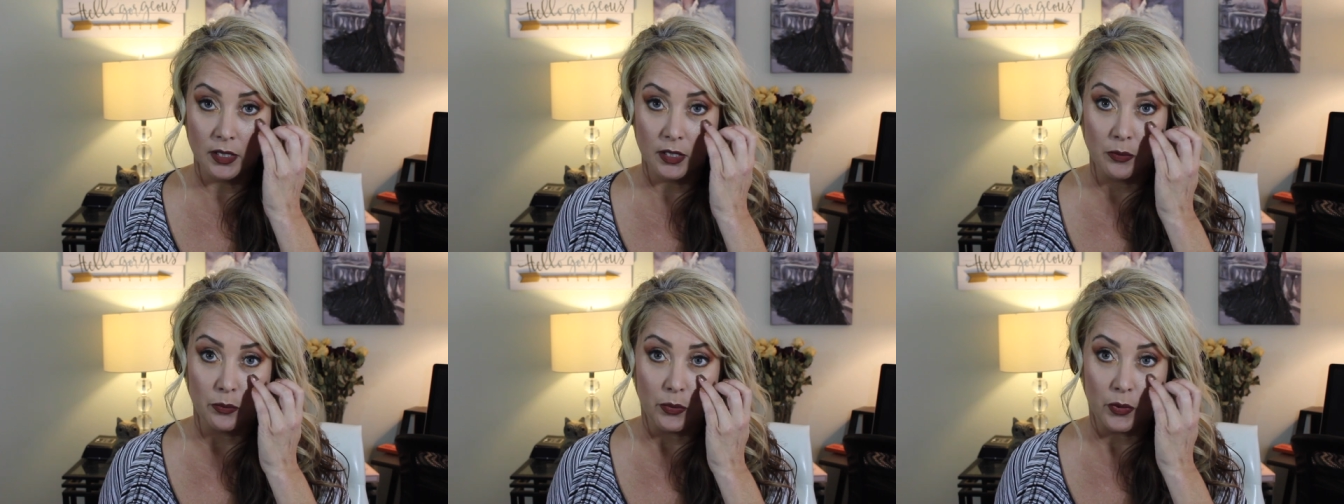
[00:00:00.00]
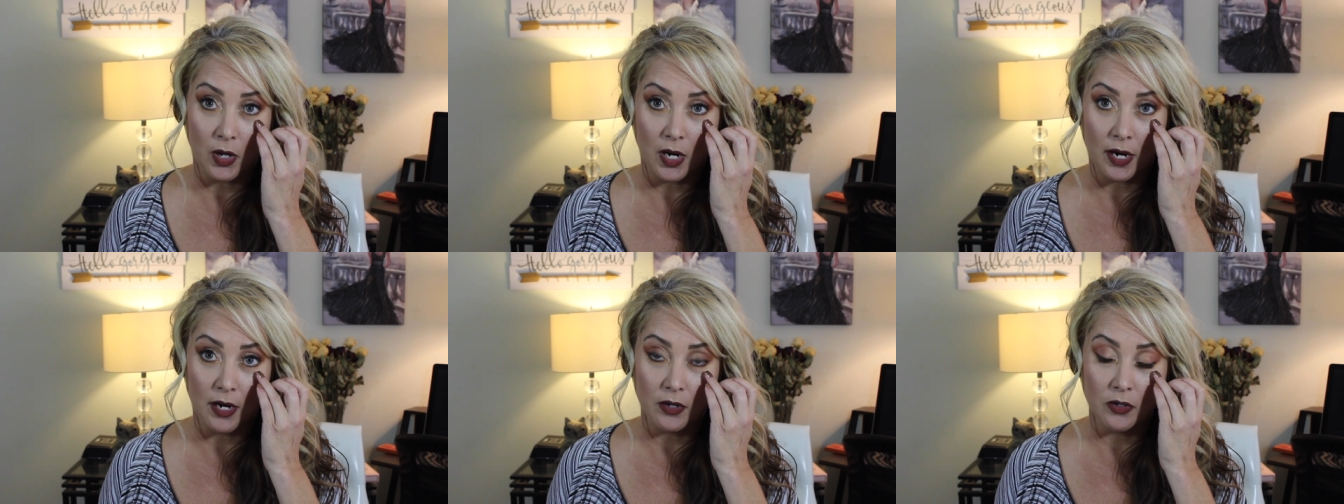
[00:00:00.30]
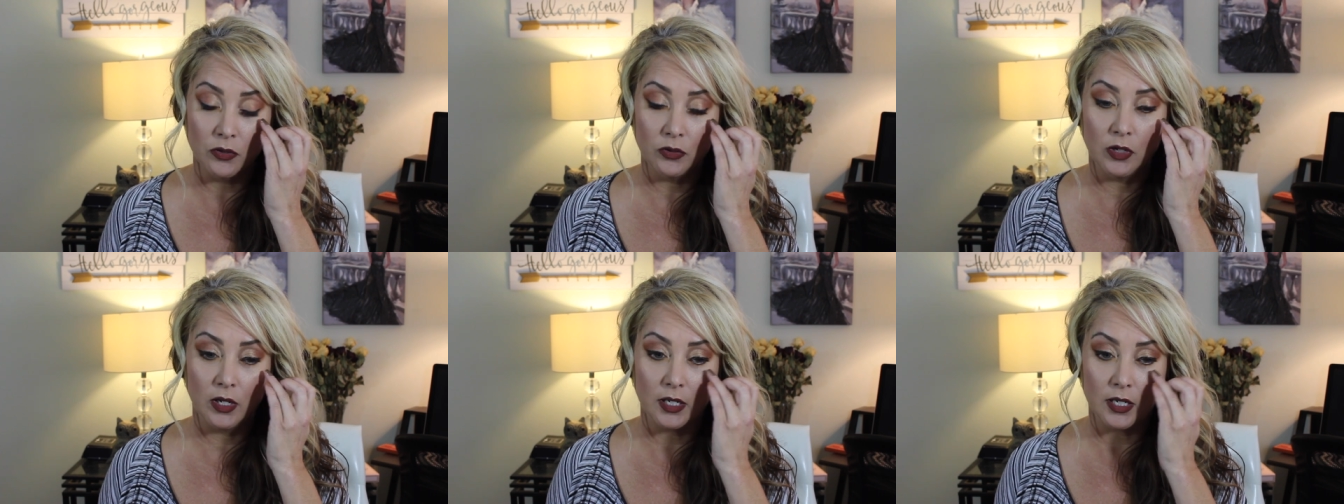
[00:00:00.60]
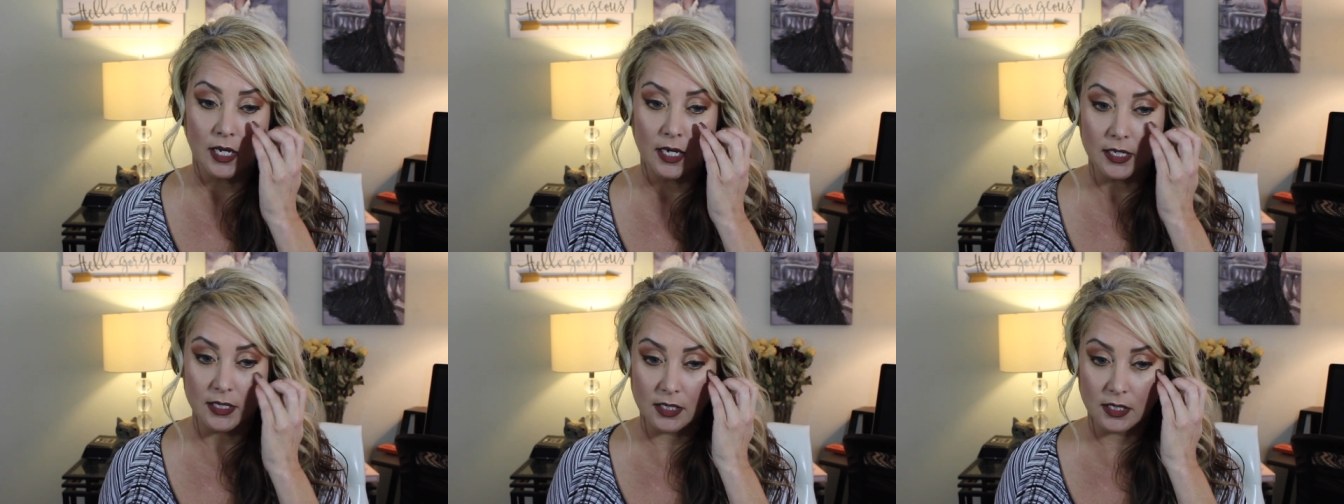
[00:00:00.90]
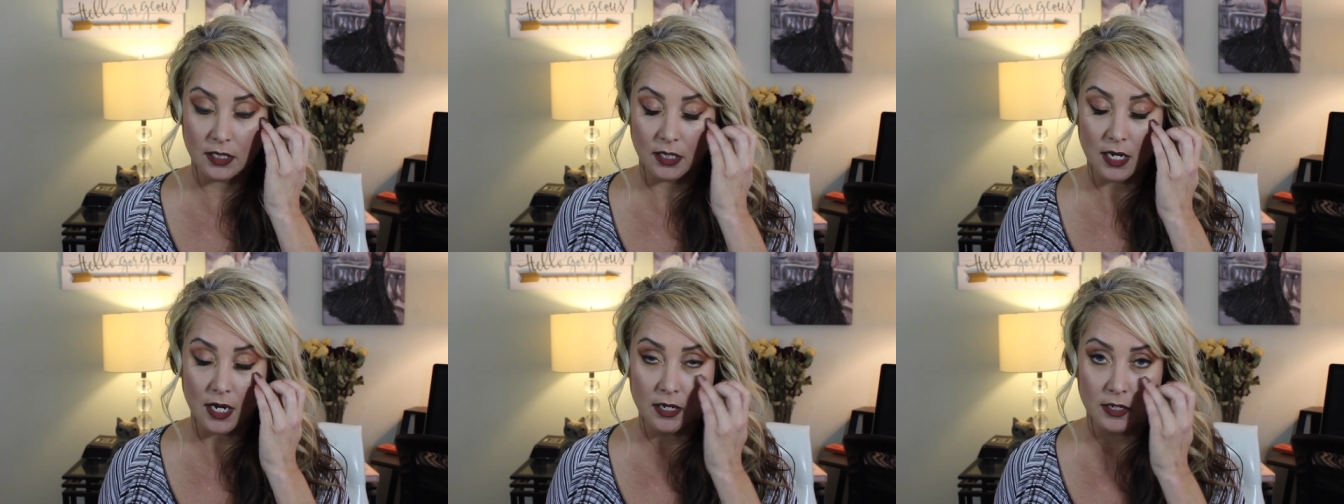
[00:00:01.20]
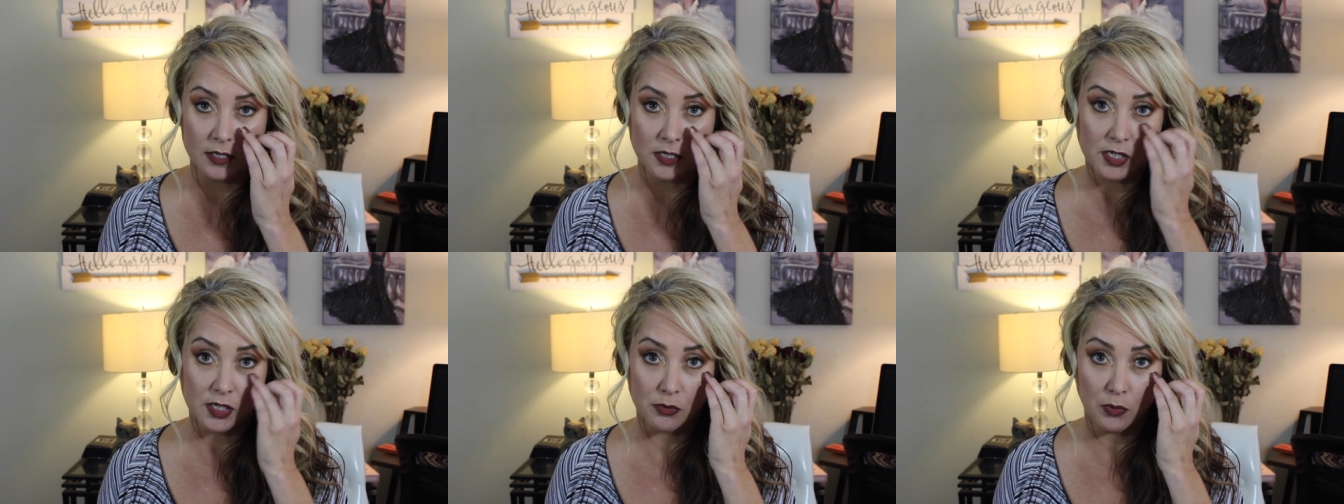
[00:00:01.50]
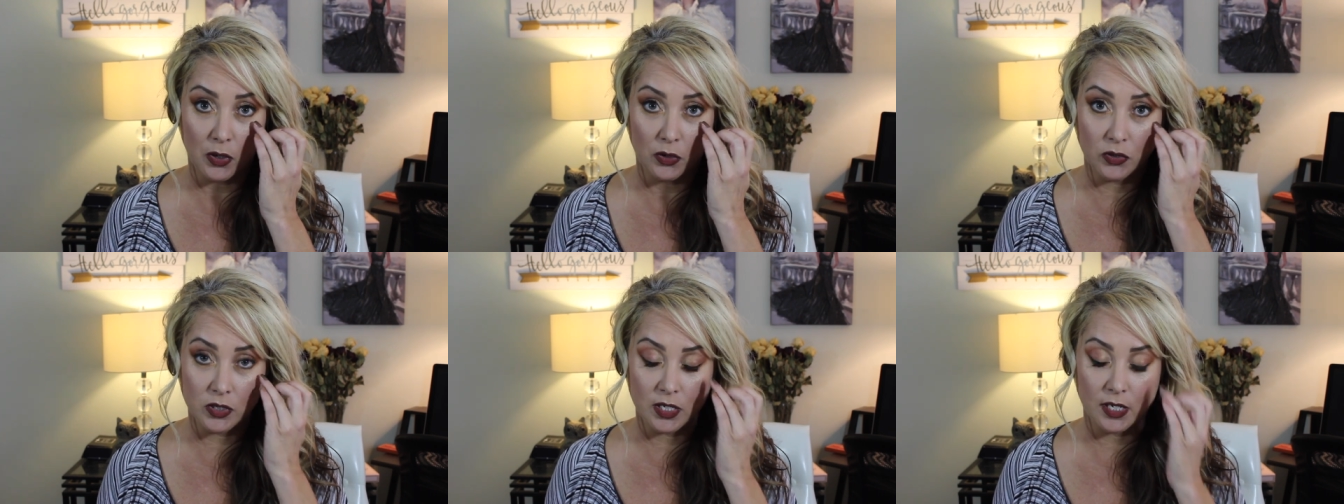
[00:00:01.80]
and the brown, I kind of
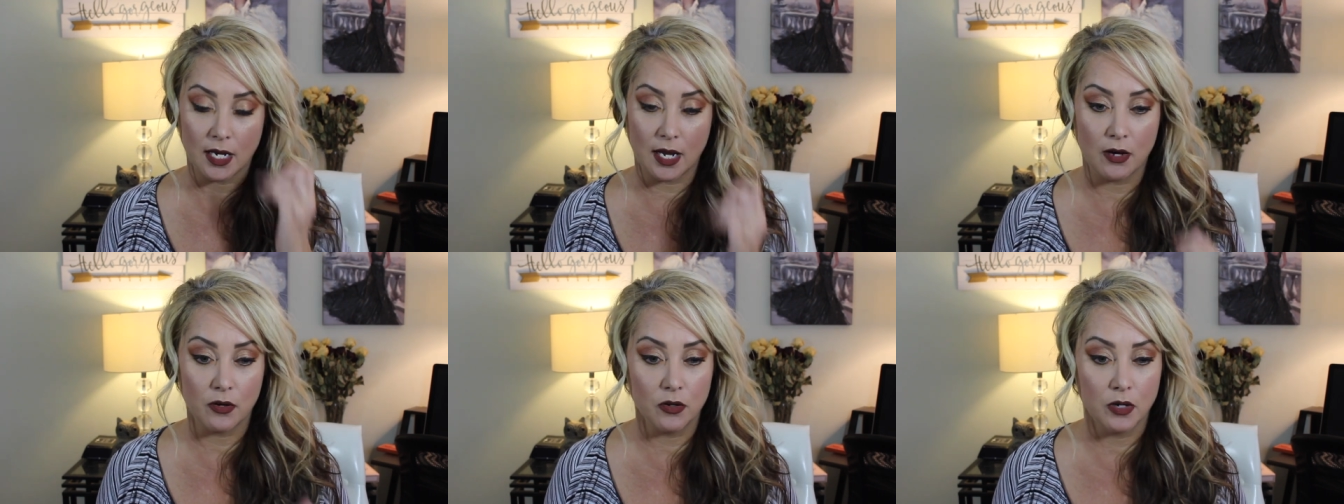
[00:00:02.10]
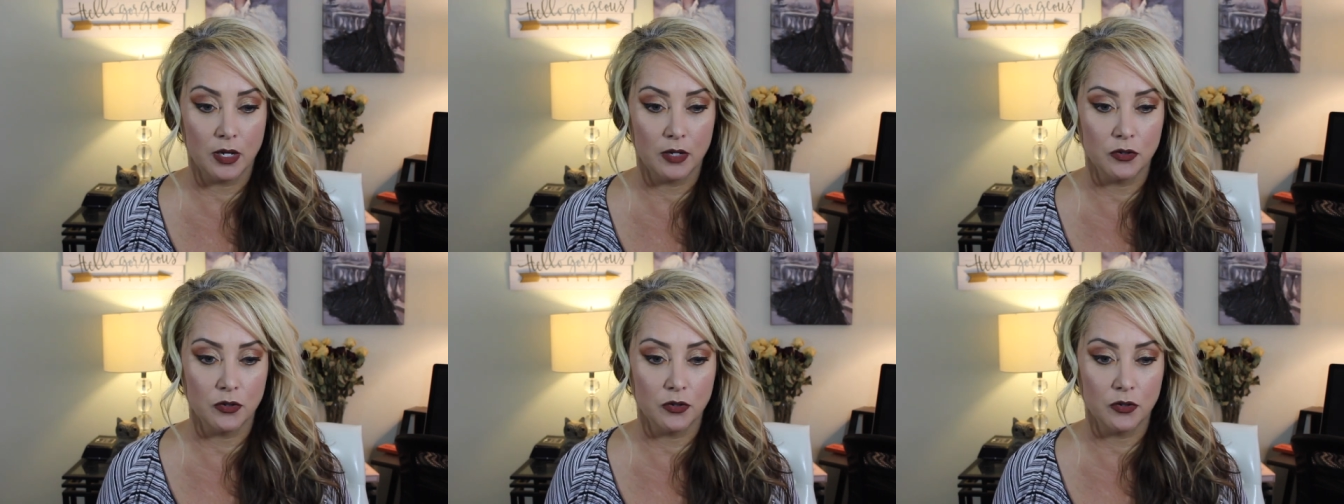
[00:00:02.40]
smoked it out